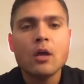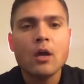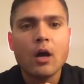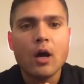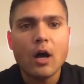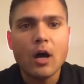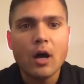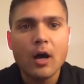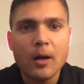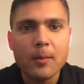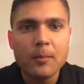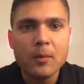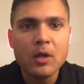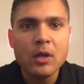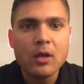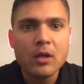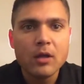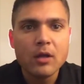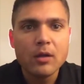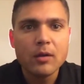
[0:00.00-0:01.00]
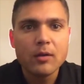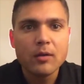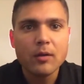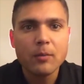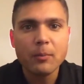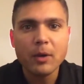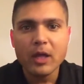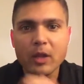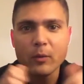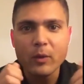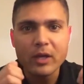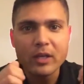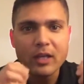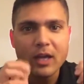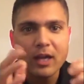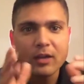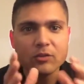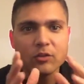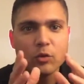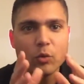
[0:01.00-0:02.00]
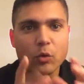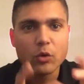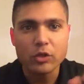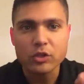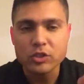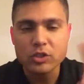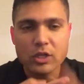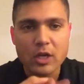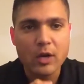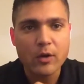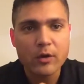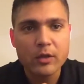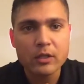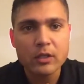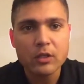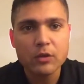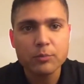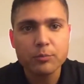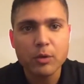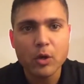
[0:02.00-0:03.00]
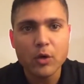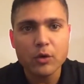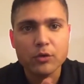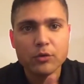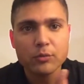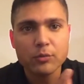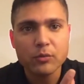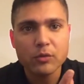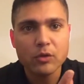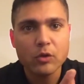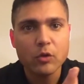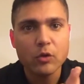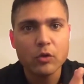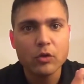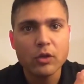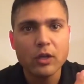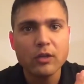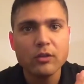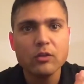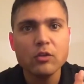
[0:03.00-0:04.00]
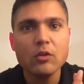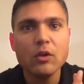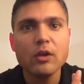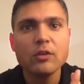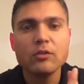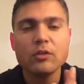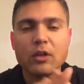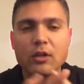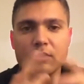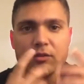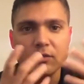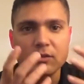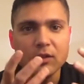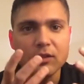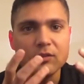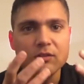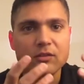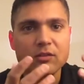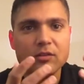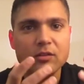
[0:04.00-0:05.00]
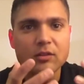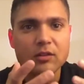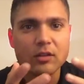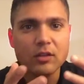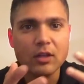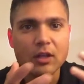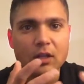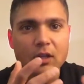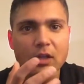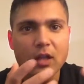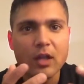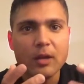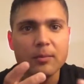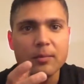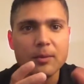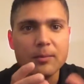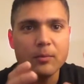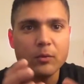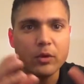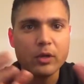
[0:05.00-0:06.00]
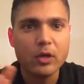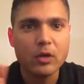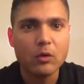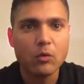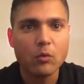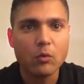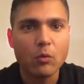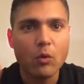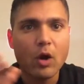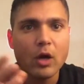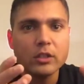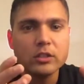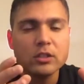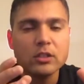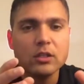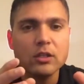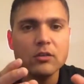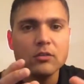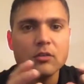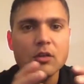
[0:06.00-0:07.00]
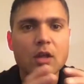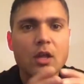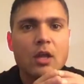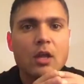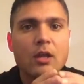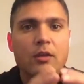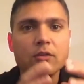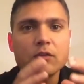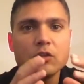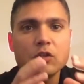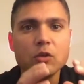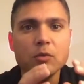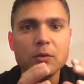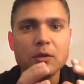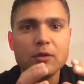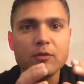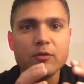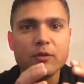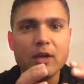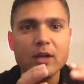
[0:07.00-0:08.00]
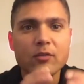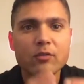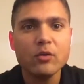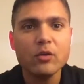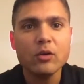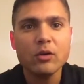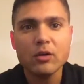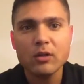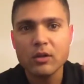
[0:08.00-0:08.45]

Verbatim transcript: Um, by the way, guys who are sharing this post, who you guys, you got six, you got a lot of people here watching this, do me a favor,